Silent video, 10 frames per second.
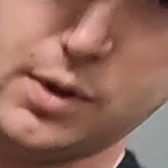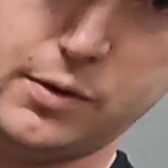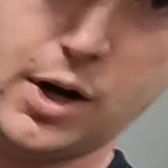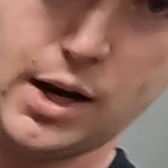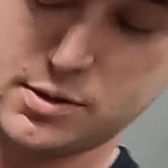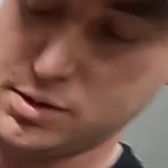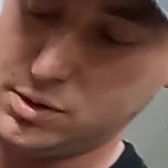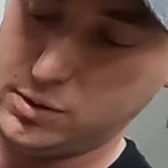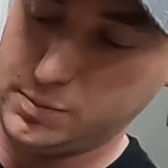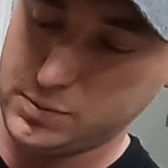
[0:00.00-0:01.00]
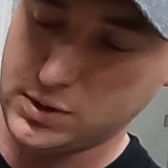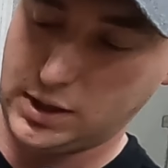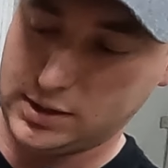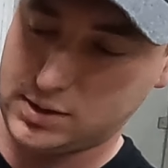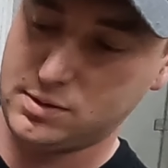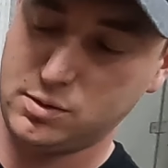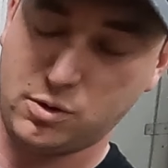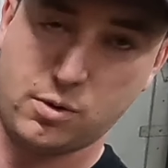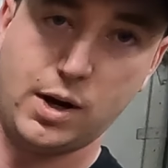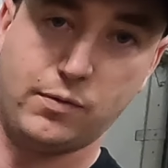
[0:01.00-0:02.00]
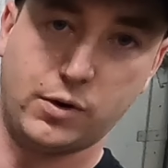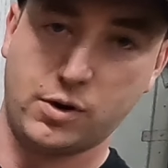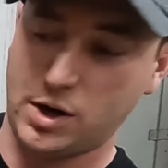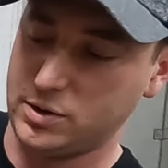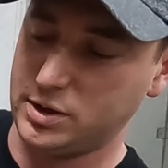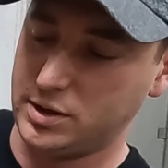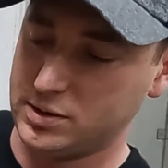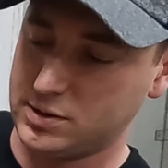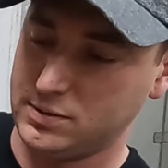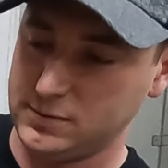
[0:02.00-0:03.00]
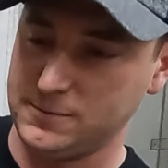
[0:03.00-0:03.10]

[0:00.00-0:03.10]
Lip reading: of your axle tube. So that's great for ground clearance.